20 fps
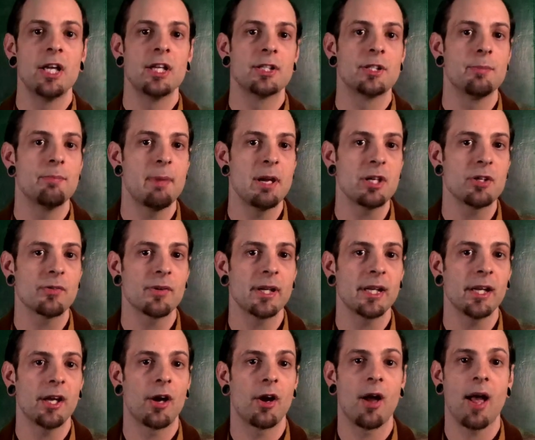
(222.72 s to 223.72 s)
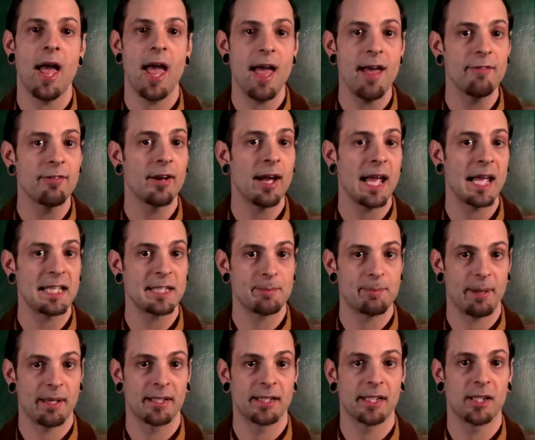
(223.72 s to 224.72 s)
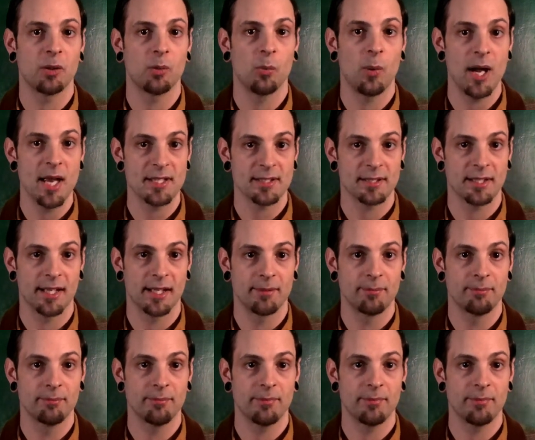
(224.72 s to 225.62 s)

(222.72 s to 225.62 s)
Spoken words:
to measuring her ever-expanding waistline.